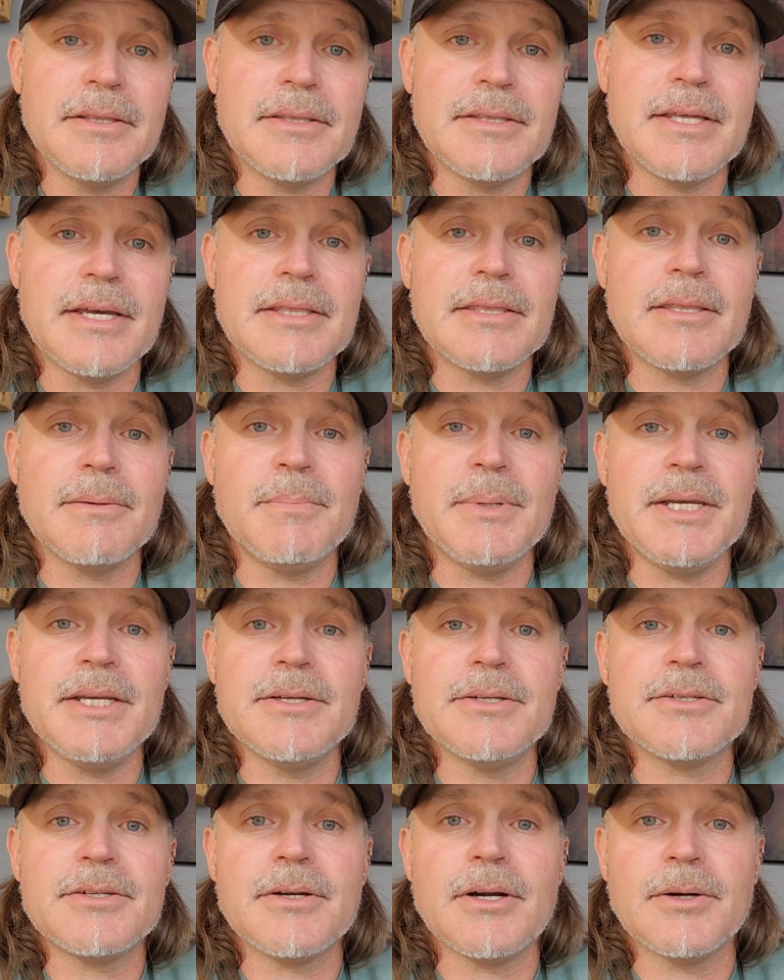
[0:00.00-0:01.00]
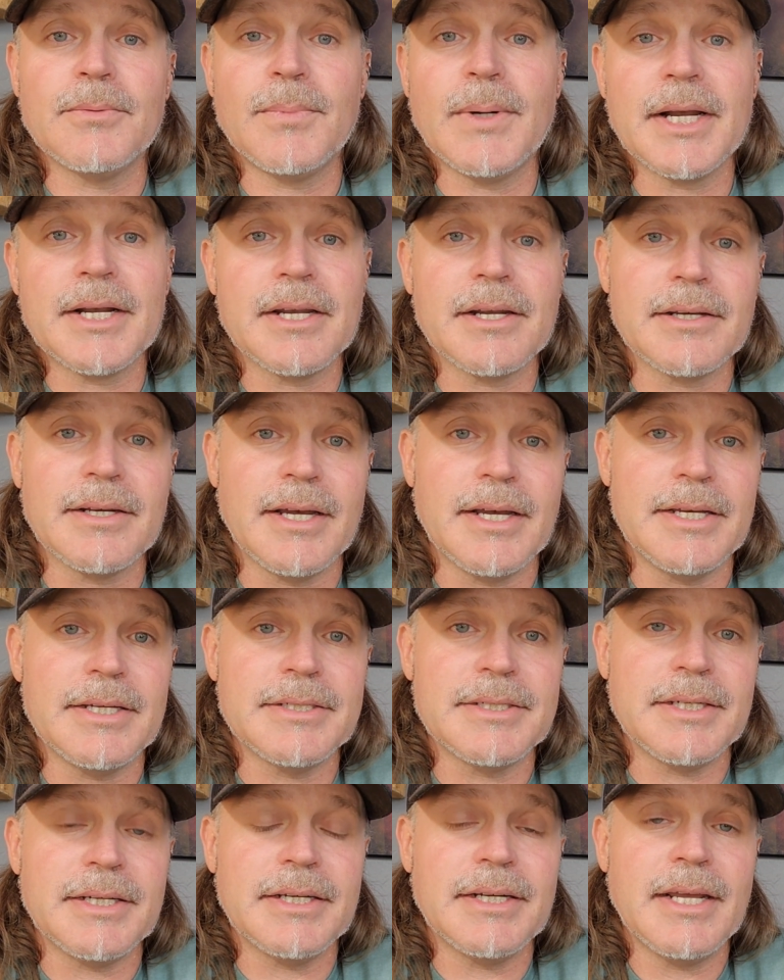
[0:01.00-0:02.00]
that the bees are
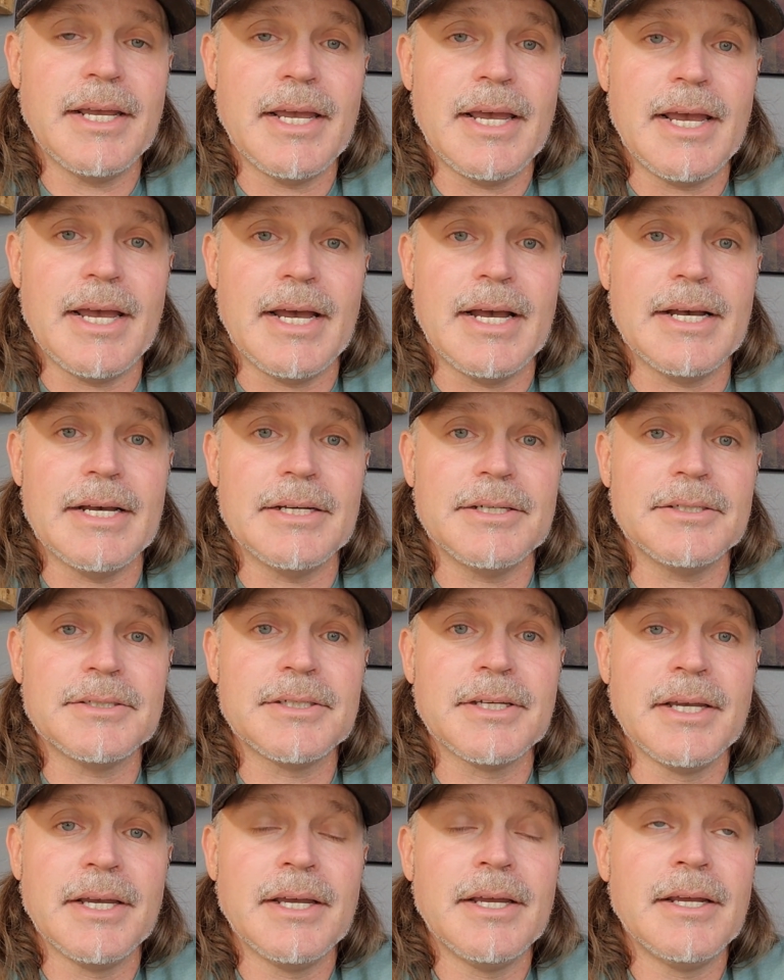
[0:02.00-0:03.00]
recognizing as